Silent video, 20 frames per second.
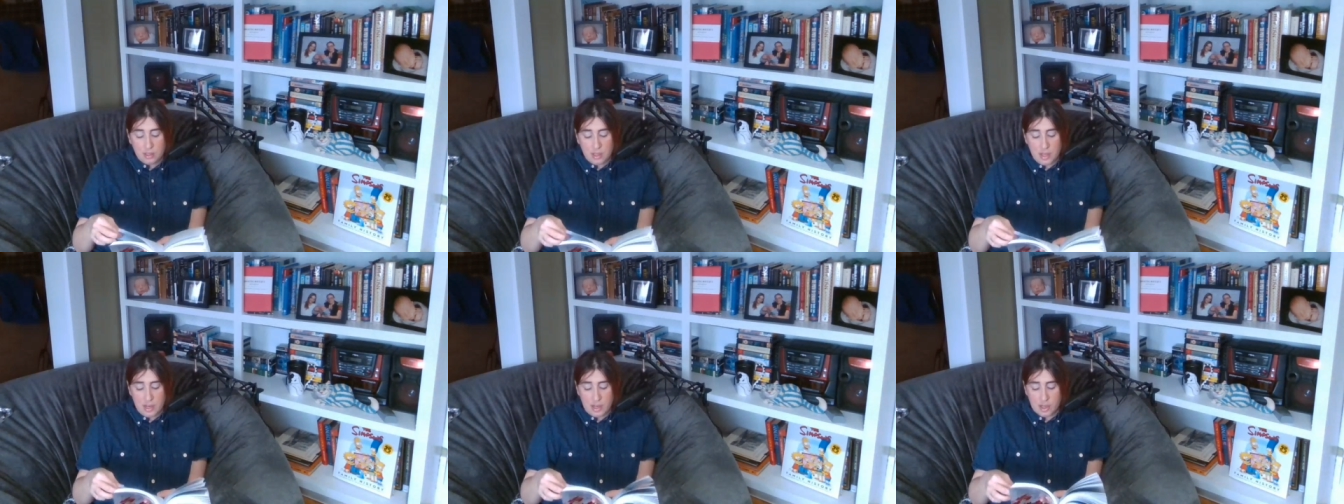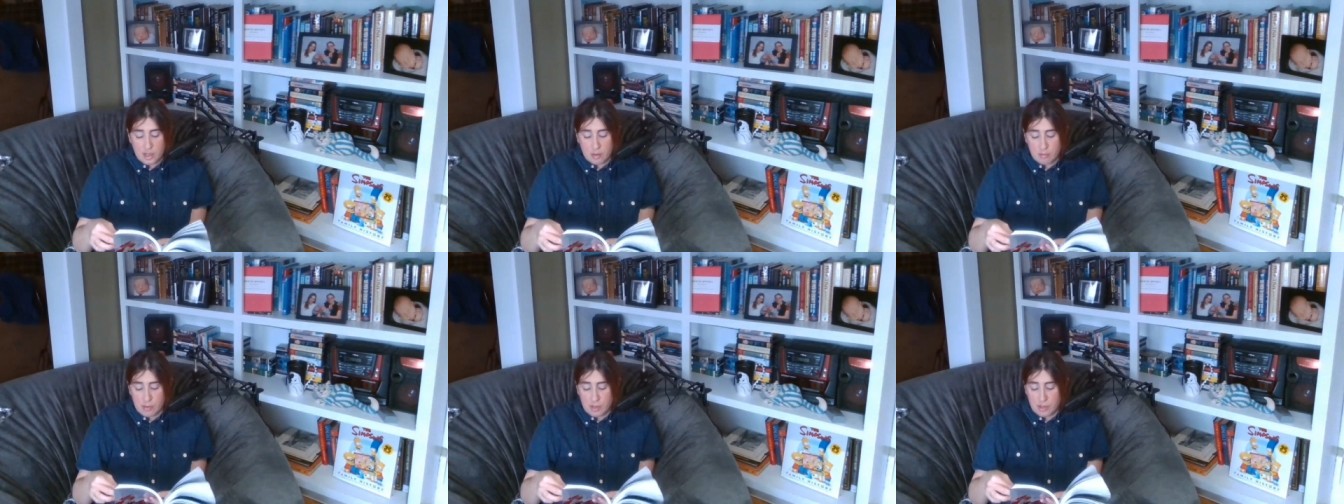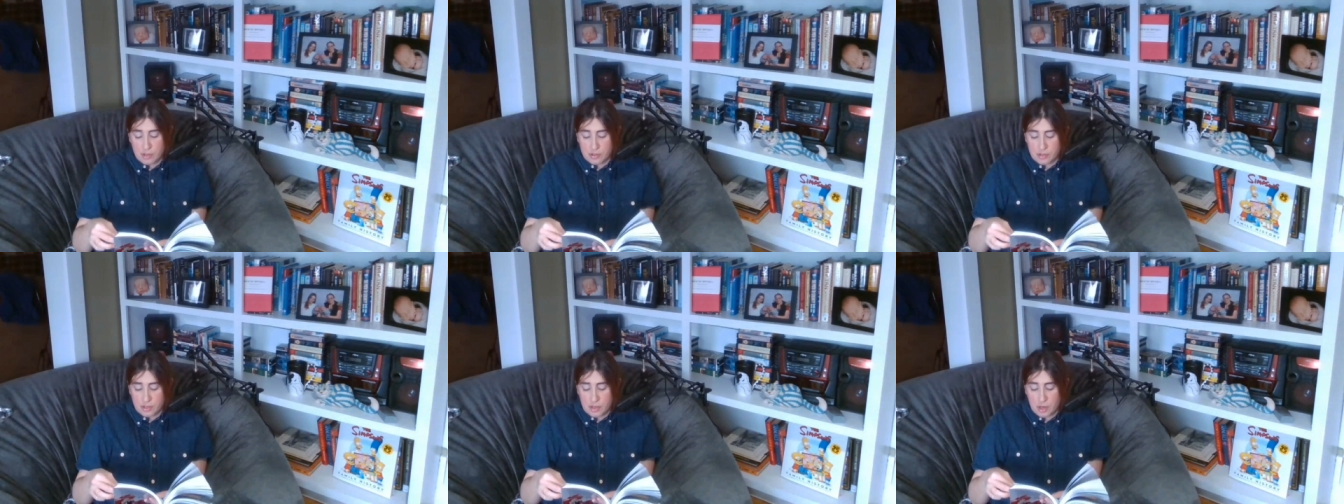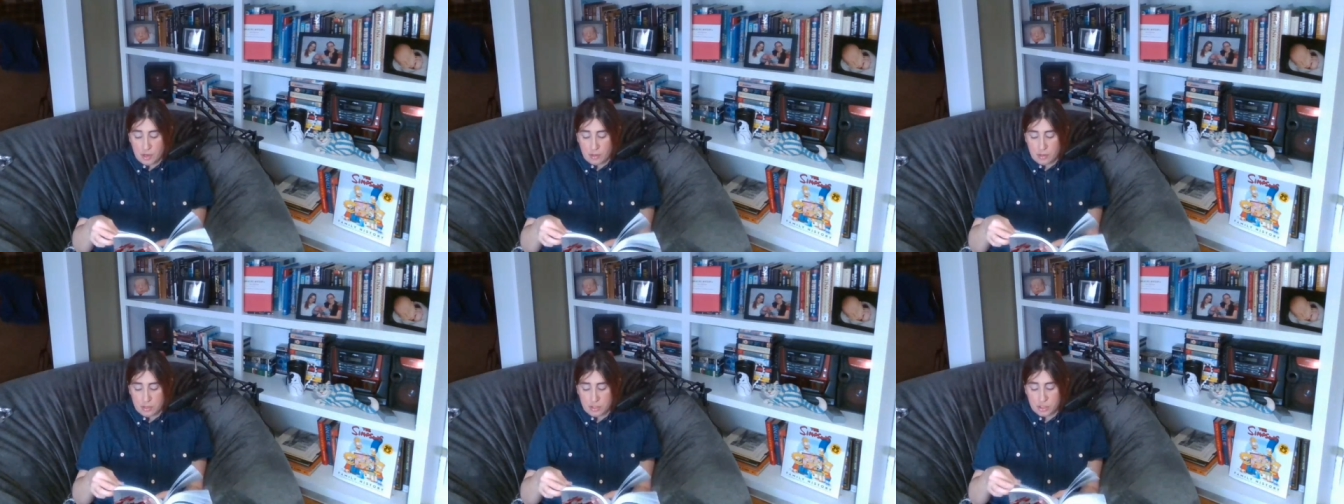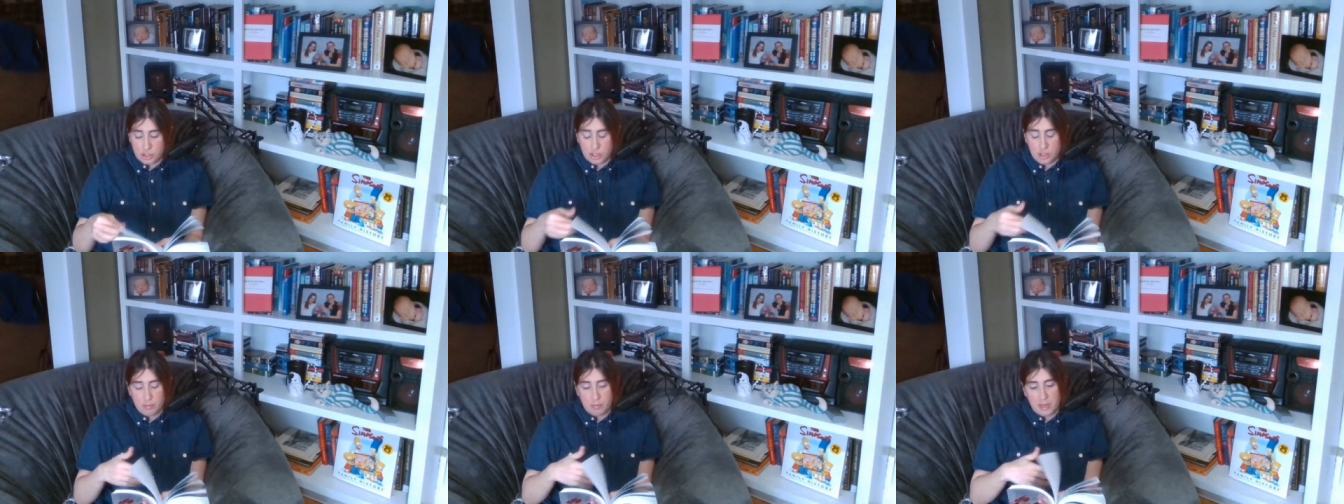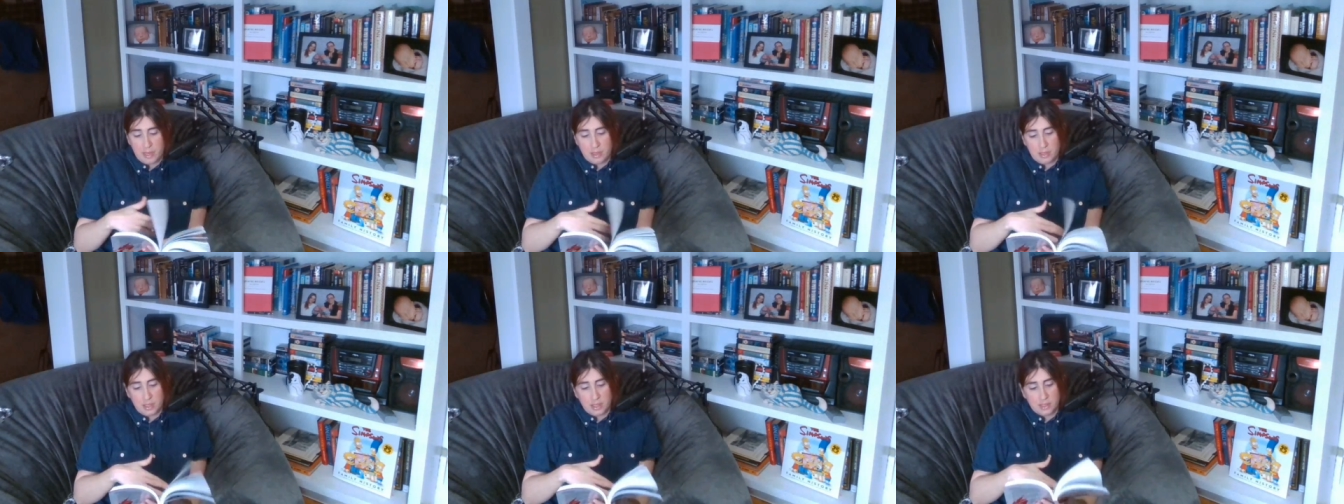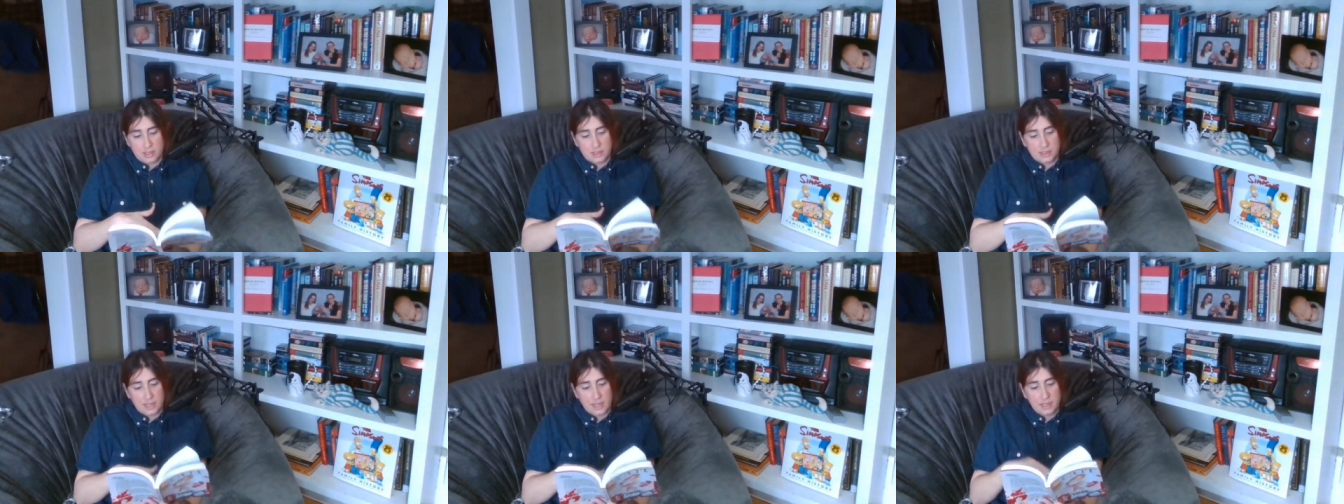Letting her mother know that she'd made the
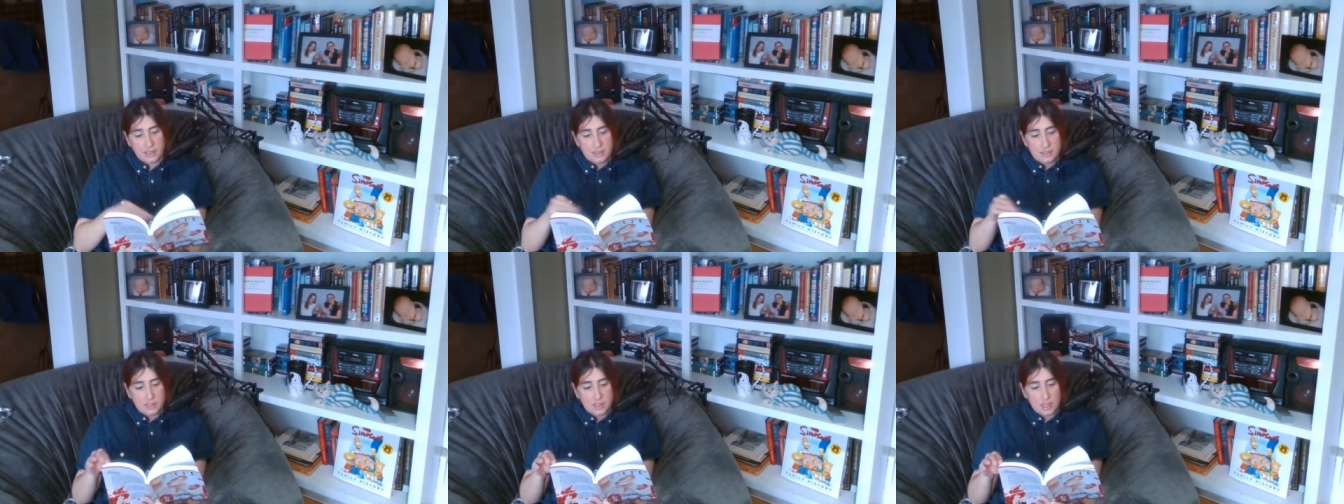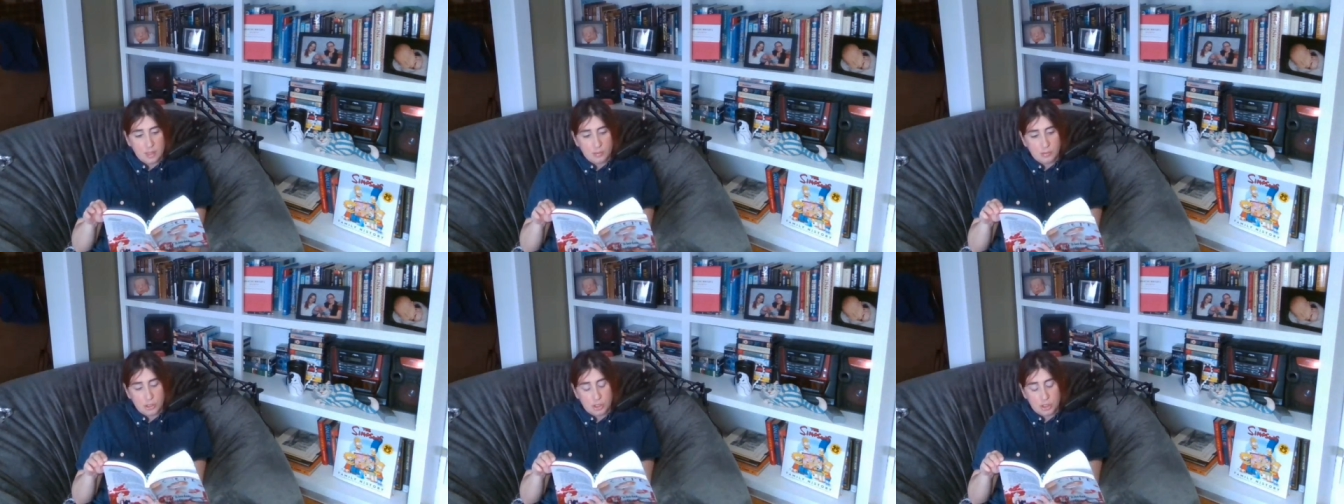exact same